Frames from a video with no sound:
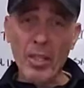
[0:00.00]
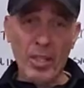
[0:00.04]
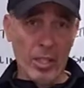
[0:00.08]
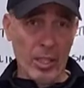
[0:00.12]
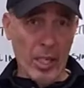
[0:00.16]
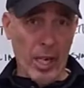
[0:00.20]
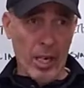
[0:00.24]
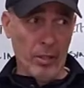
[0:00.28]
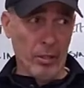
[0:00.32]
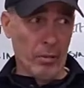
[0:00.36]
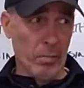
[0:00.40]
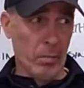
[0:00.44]
a
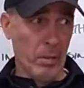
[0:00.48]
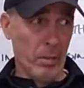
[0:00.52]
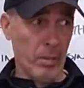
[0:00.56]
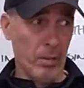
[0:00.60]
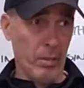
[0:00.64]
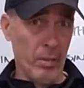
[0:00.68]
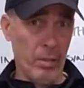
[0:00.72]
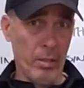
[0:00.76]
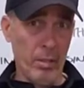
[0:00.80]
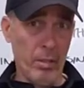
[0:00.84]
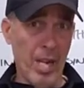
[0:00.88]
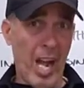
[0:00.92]
salesman.
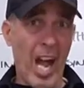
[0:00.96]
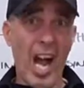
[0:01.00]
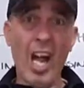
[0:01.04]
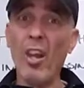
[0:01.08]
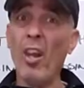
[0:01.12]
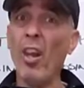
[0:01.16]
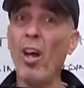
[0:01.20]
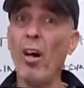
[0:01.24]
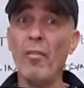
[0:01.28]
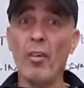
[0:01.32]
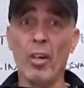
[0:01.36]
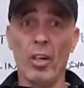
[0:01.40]
I
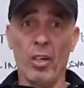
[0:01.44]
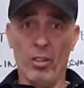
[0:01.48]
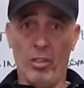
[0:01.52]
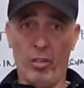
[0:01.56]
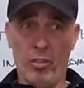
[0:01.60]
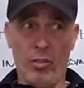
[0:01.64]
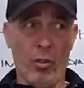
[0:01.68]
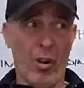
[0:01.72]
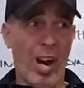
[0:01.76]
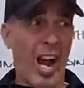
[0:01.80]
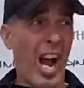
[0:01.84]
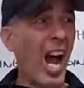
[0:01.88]
love a good
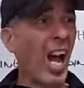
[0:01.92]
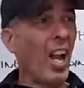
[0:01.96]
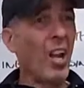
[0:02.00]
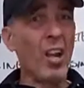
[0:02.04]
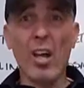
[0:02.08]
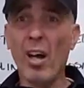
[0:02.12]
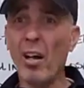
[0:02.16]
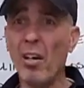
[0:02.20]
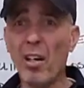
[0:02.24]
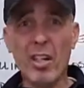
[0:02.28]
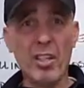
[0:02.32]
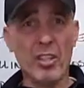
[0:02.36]
story. I
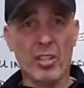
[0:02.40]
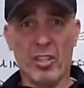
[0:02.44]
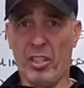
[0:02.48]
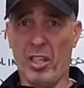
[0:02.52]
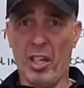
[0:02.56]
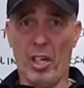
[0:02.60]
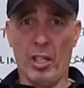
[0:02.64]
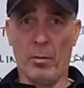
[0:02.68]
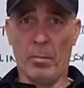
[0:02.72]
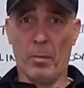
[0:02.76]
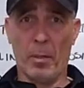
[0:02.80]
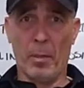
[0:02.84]
love good
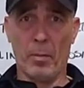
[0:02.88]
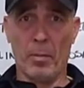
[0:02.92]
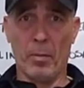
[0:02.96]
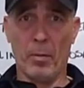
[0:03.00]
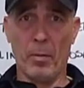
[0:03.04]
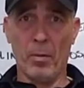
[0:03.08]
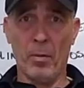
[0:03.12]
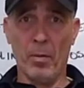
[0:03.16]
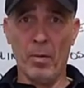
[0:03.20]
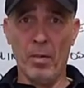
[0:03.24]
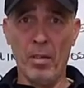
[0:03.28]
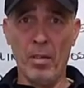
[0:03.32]

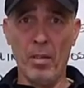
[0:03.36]
salespeople.